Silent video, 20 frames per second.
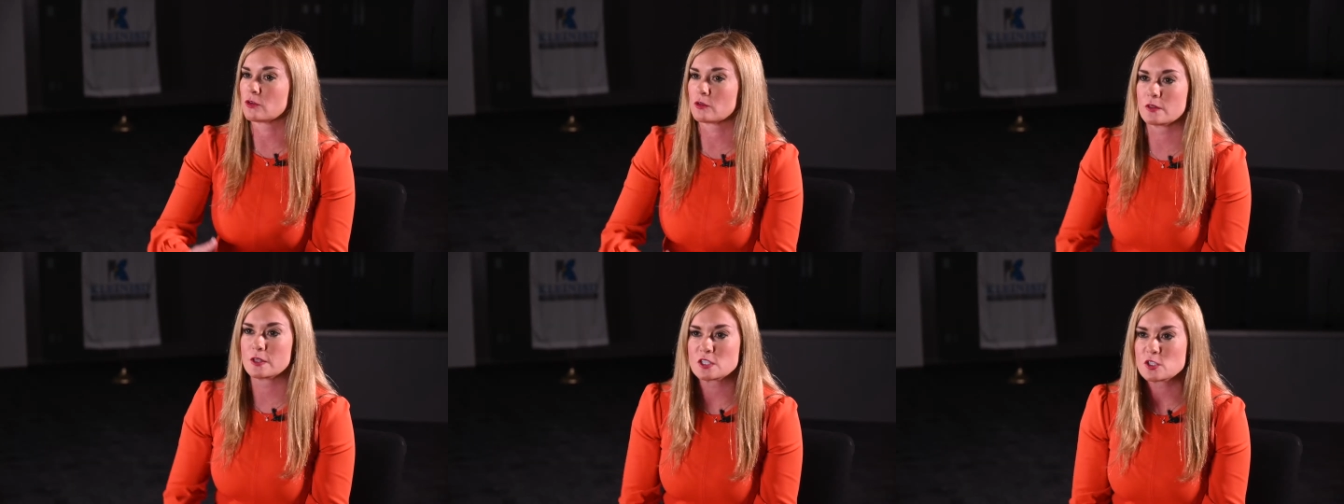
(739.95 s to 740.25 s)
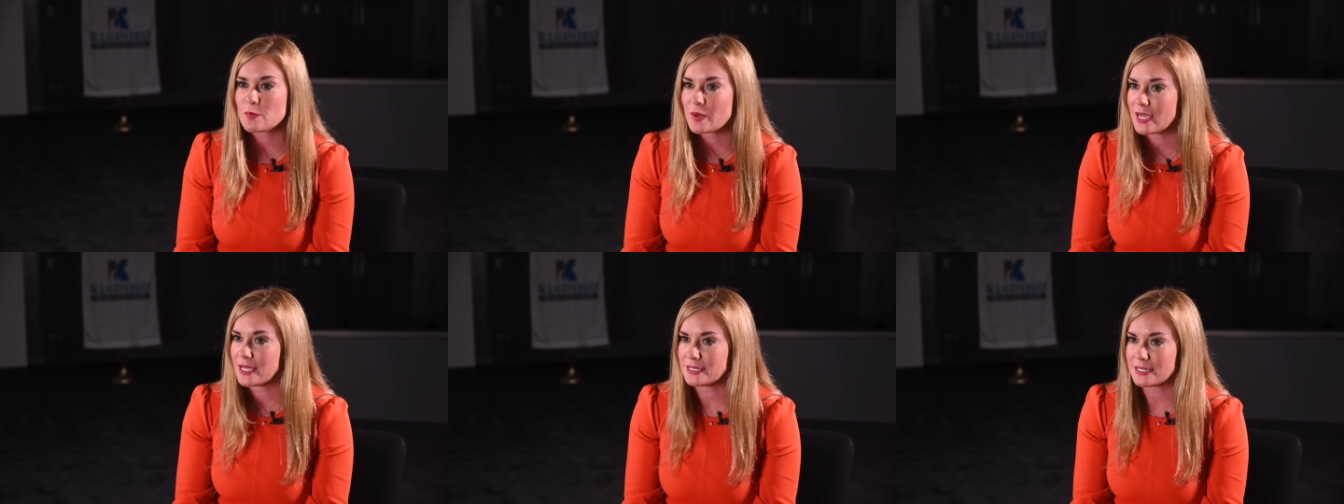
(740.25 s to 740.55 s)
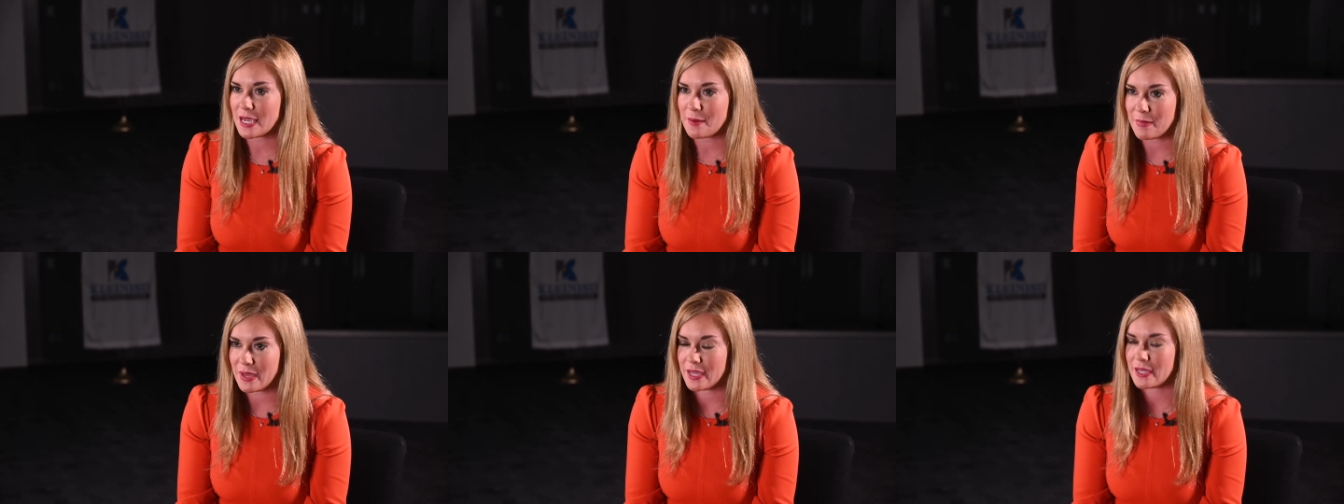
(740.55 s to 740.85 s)
through this
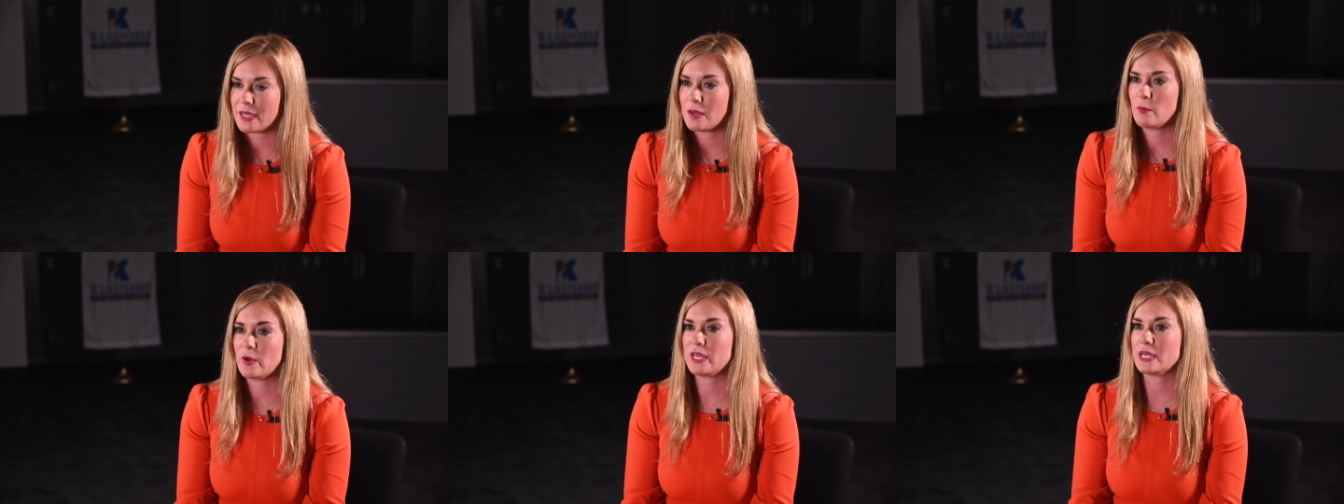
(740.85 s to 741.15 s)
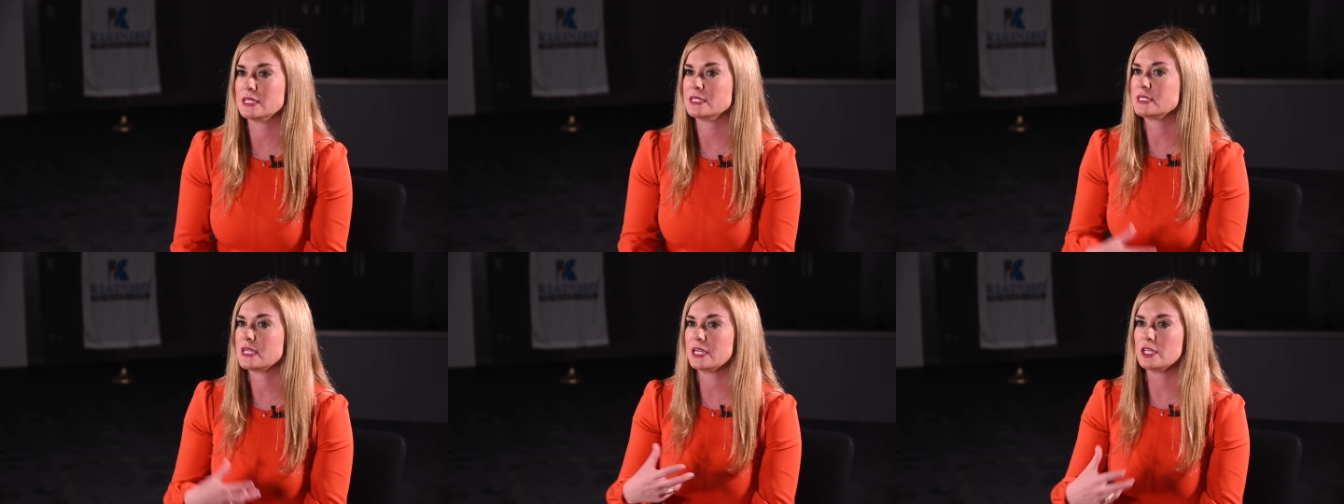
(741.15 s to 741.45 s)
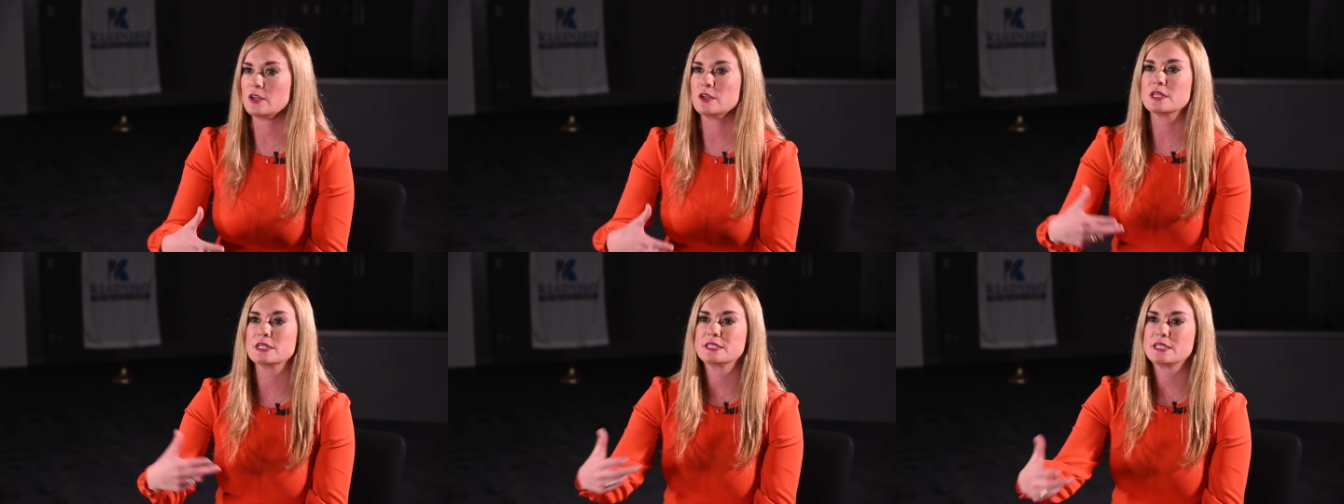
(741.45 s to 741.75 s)
pandemic and we
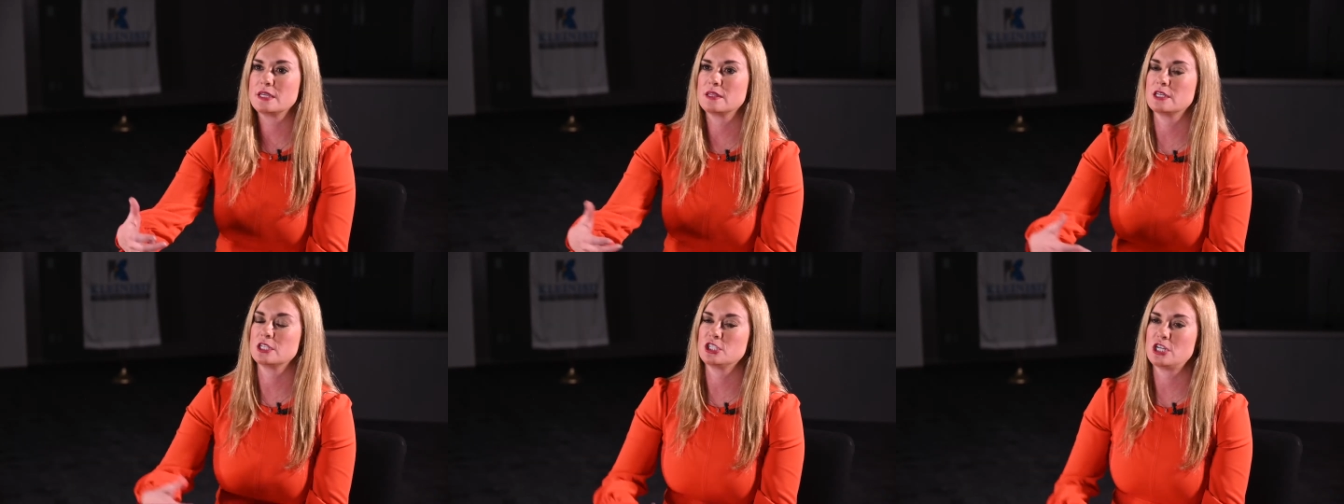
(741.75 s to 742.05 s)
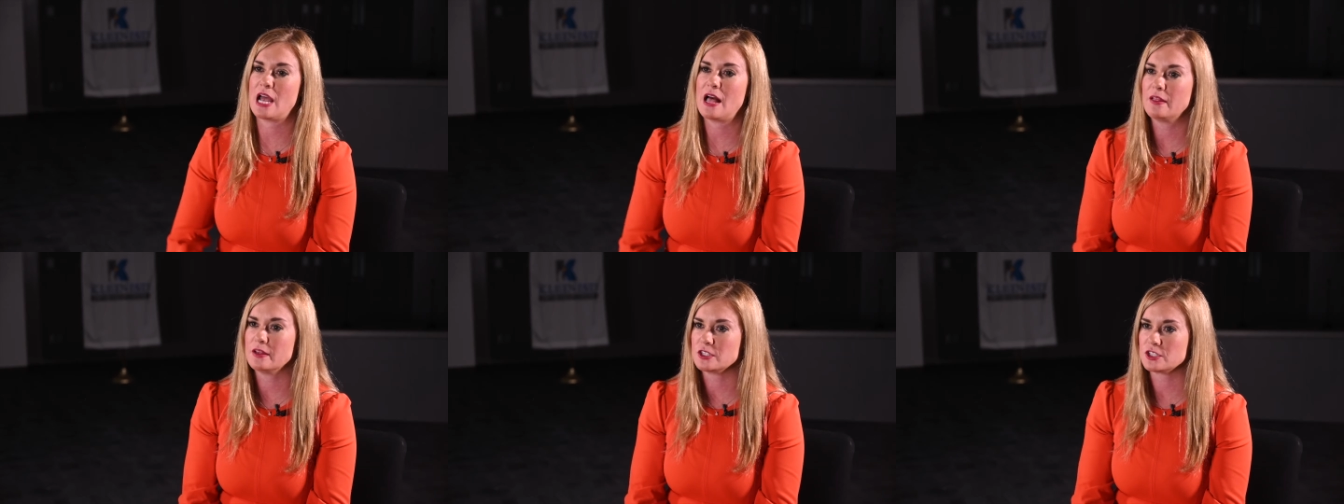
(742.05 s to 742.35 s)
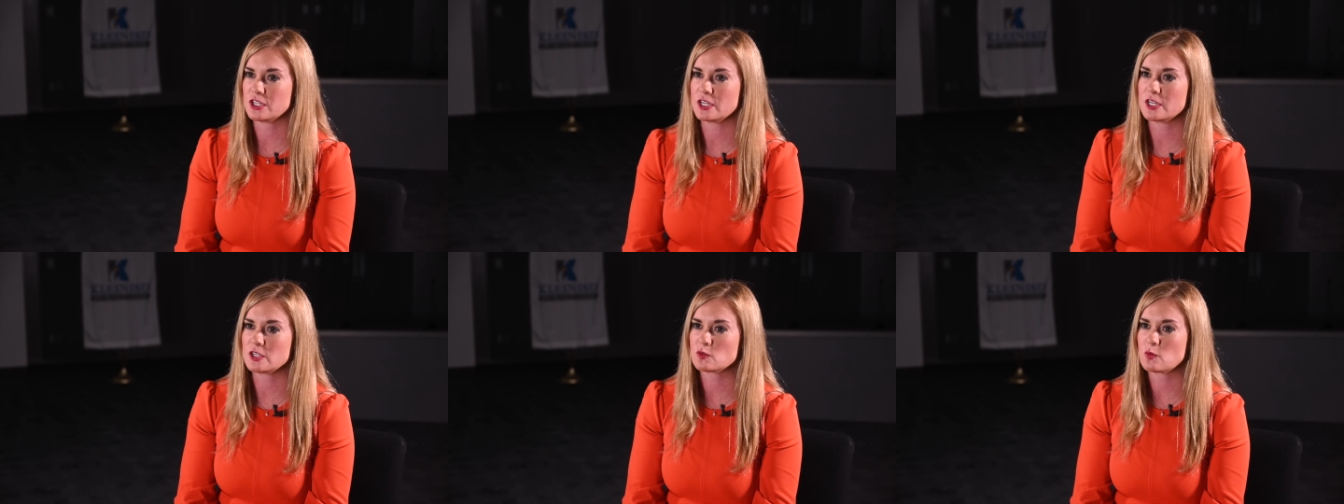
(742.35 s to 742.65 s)
continue to see the
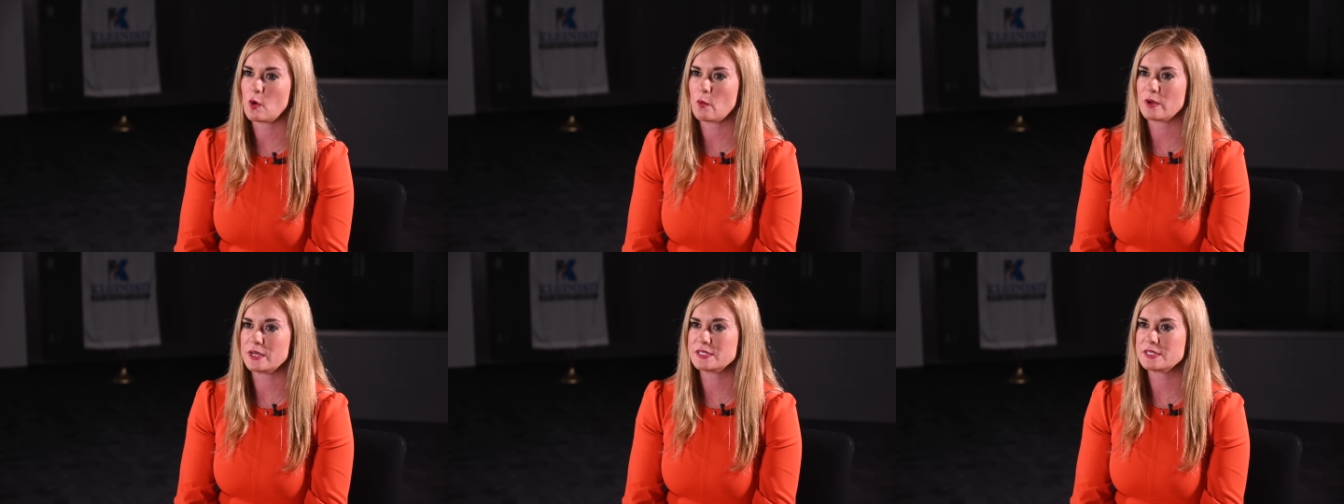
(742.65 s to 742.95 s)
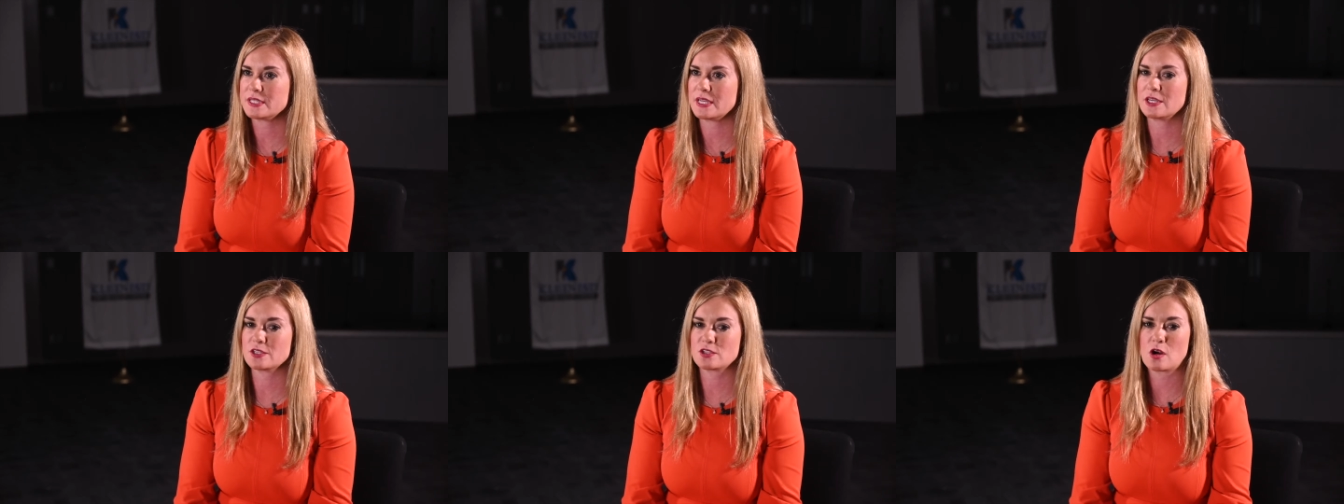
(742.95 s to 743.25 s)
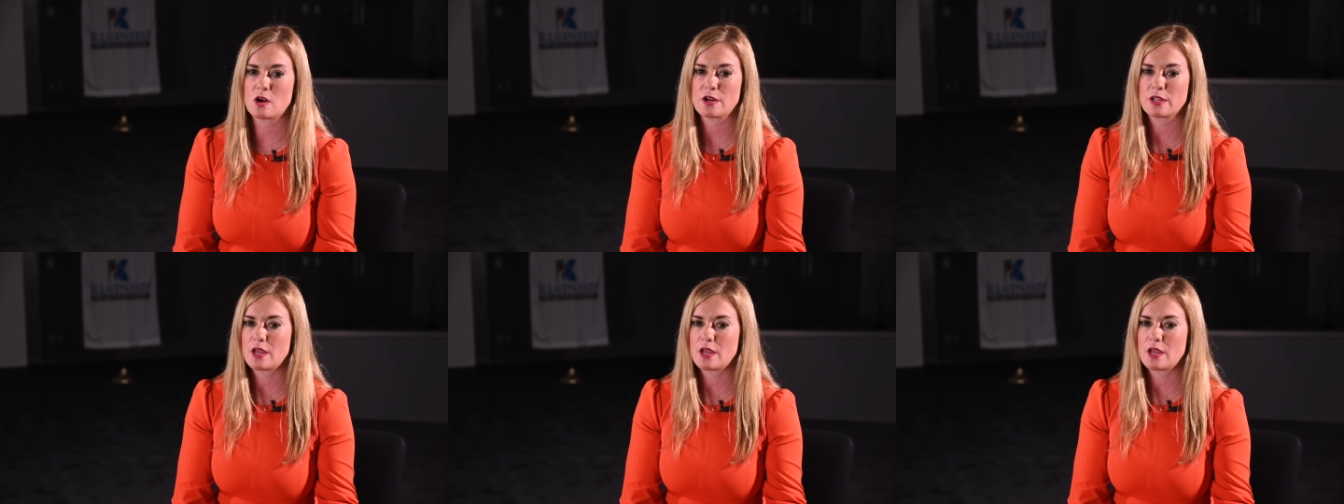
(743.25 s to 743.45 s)
challenges, what we see is our